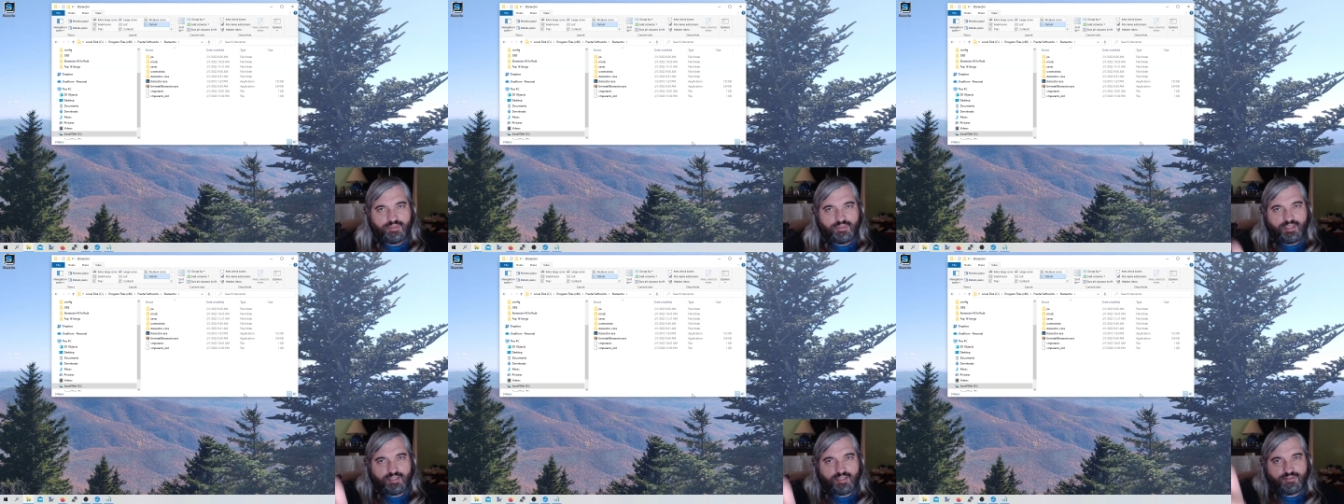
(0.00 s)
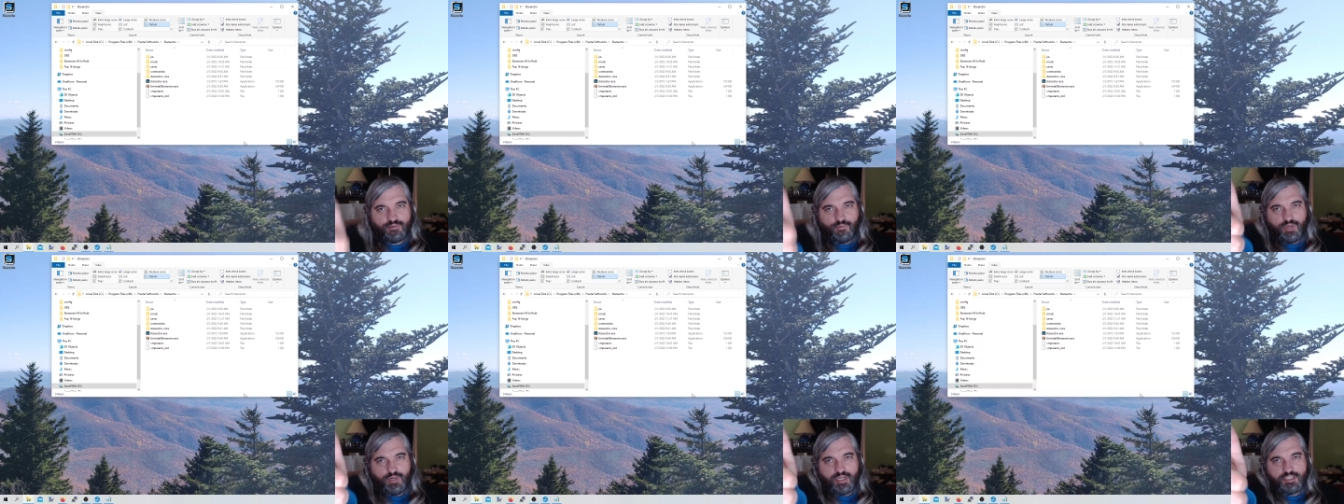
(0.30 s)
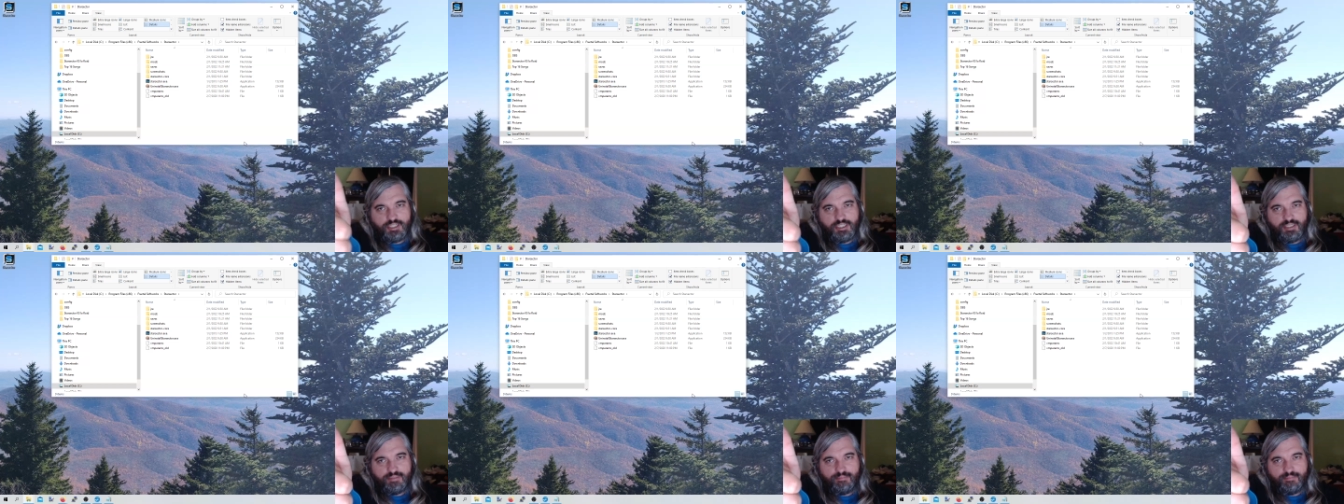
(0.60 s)
Thanks for
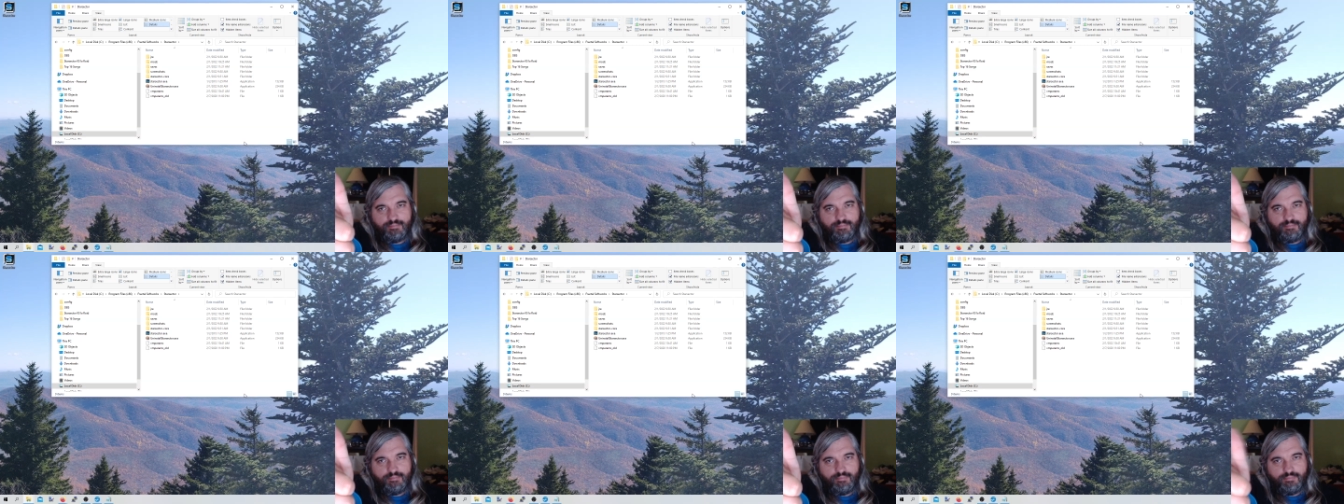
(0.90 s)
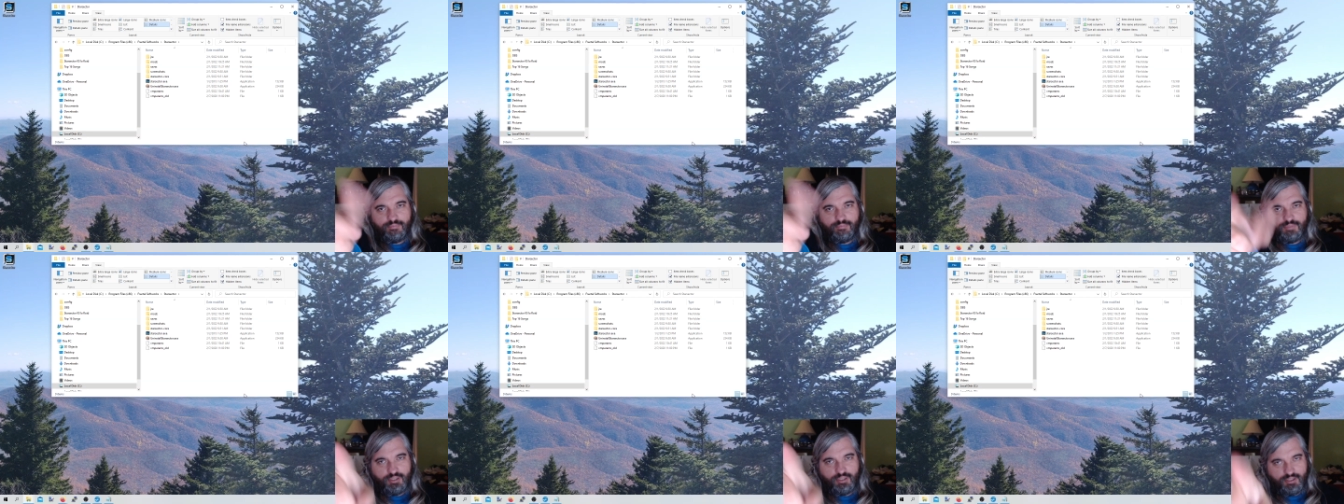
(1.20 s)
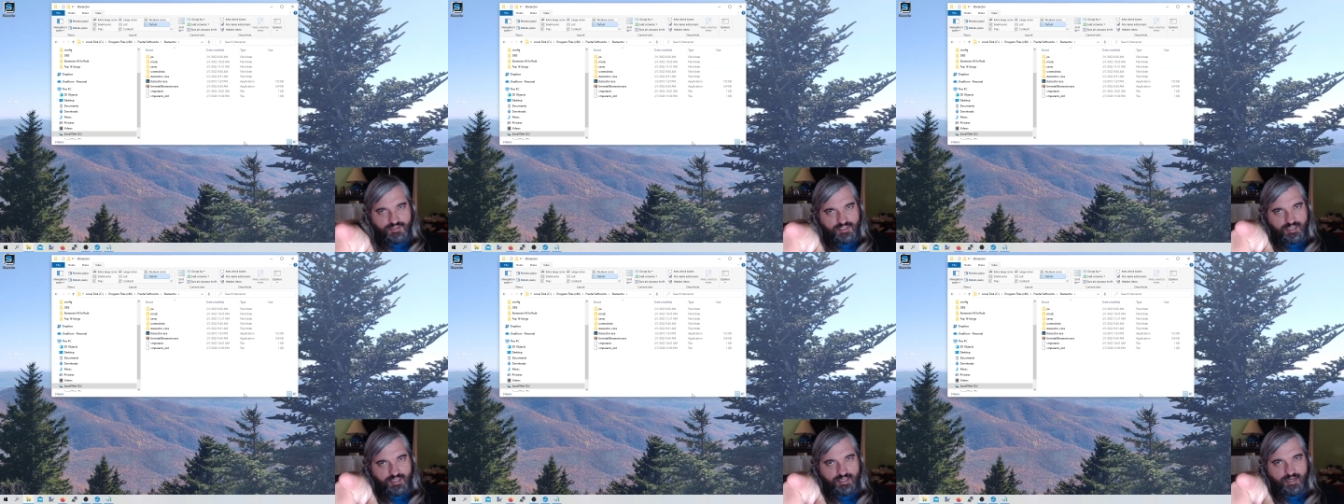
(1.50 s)
watching.
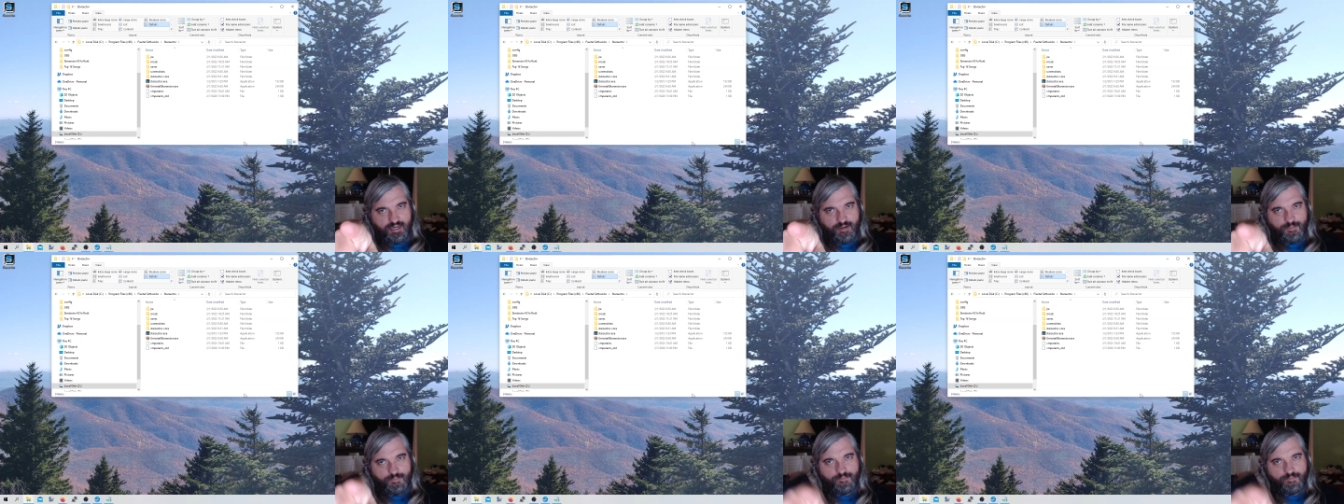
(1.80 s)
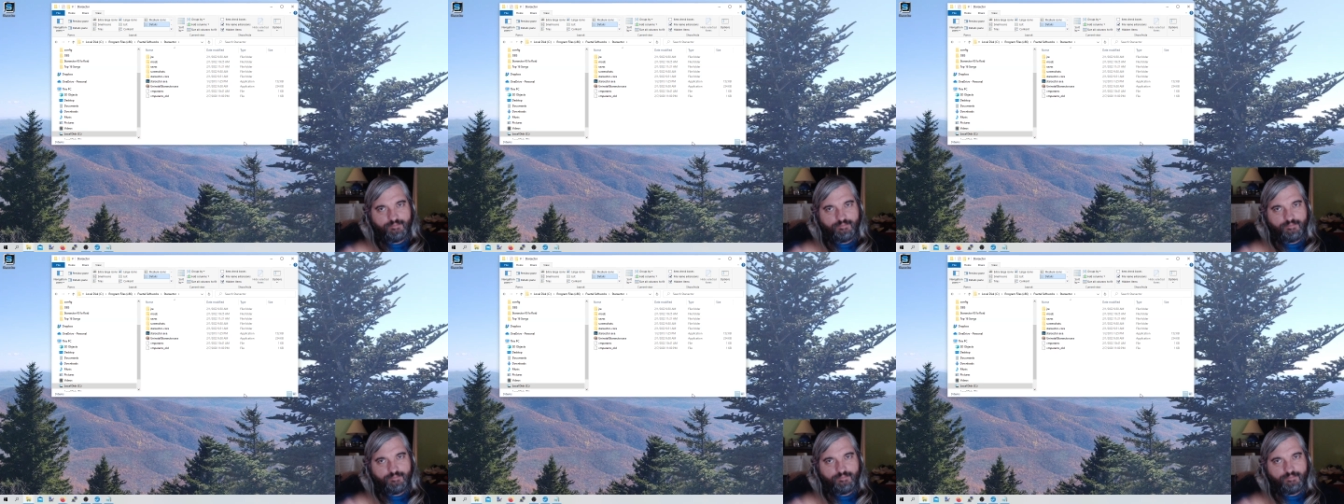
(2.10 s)
Y'all take care.